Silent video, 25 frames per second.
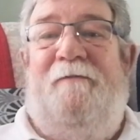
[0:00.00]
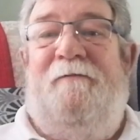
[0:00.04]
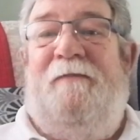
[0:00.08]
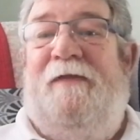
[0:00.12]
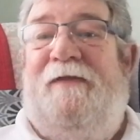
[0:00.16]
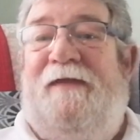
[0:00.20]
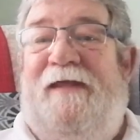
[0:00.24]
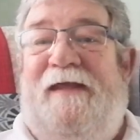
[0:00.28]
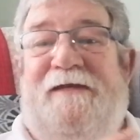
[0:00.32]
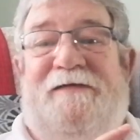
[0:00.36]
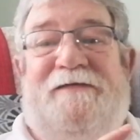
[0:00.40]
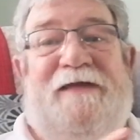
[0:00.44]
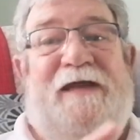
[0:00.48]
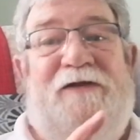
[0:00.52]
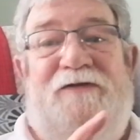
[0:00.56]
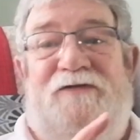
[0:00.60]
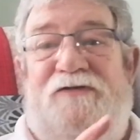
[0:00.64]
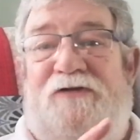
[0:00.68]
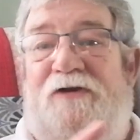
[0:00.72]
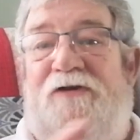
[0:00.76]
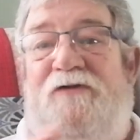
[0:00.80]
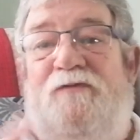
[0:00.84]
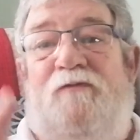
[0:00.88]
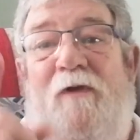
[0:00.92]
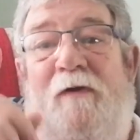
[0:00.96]
These
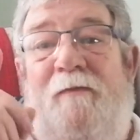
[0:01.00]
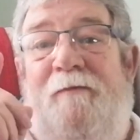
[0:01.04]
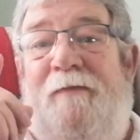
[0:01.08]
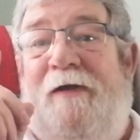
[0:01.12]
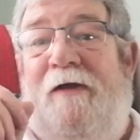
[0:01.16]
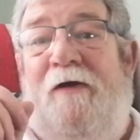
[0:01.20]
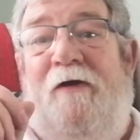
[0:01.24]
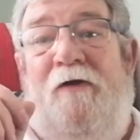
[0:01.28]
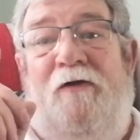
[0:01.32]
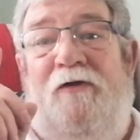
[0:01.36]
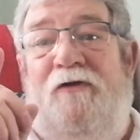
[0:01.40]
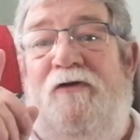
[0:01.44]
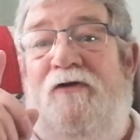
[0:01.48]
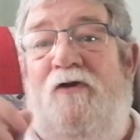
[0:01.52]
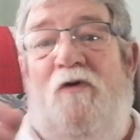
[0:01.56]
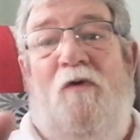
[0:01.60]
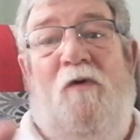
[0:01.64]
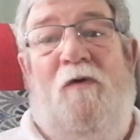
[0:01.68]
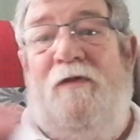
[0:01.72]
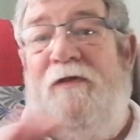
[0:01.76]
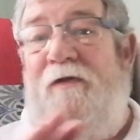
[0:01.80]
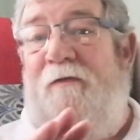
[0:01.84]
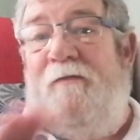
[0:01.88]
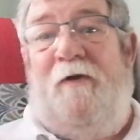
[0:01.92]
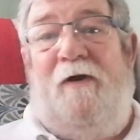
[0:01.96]
t-shirts will be on no
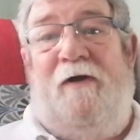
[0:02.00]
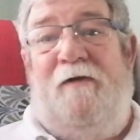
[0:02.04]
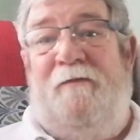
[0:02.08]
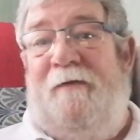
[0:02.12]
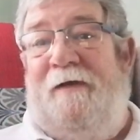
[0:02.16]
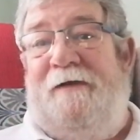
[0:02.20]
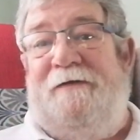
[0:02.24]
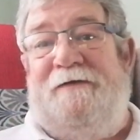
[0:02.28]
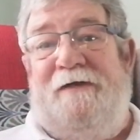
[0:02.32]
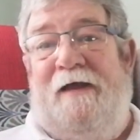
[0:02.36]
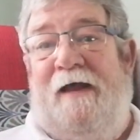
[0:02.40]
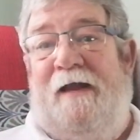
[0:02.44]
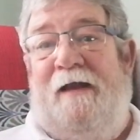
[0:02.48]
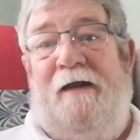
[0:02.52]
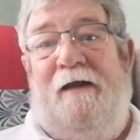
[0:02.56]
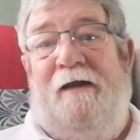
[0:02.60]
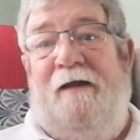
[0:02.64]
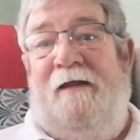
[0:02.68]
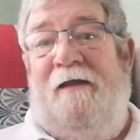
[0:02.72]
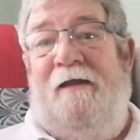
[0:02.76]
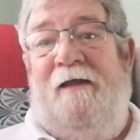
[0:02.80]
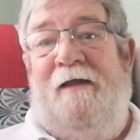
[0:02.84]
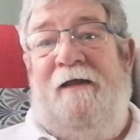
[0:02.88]
other part of my channel.